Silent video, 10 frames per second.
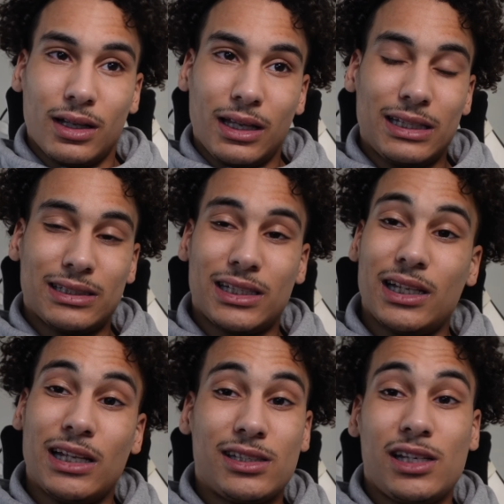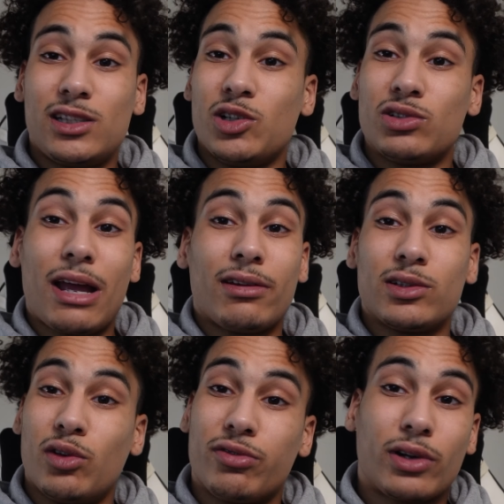his his sister used to have
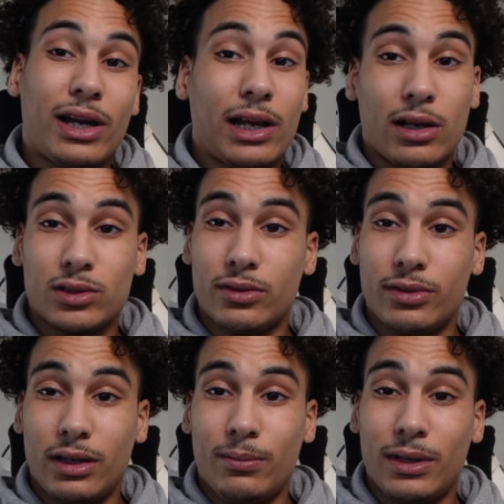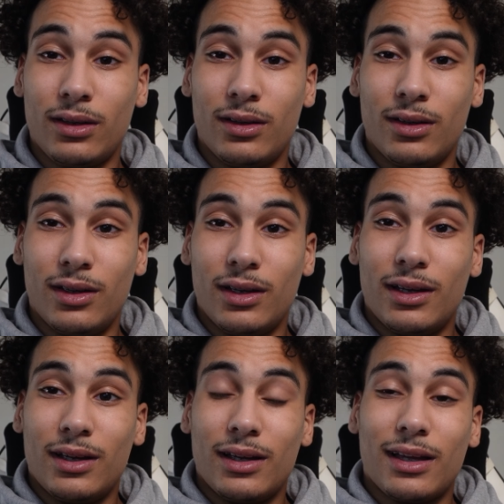this little friend house. You feel me?
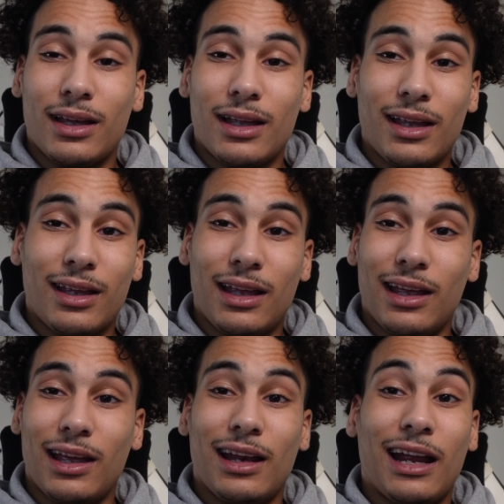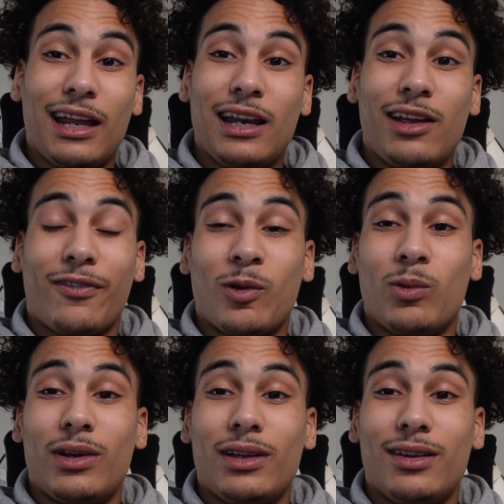And, and it ain't
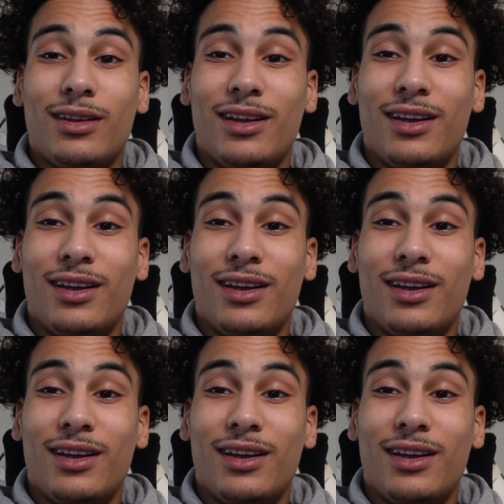different when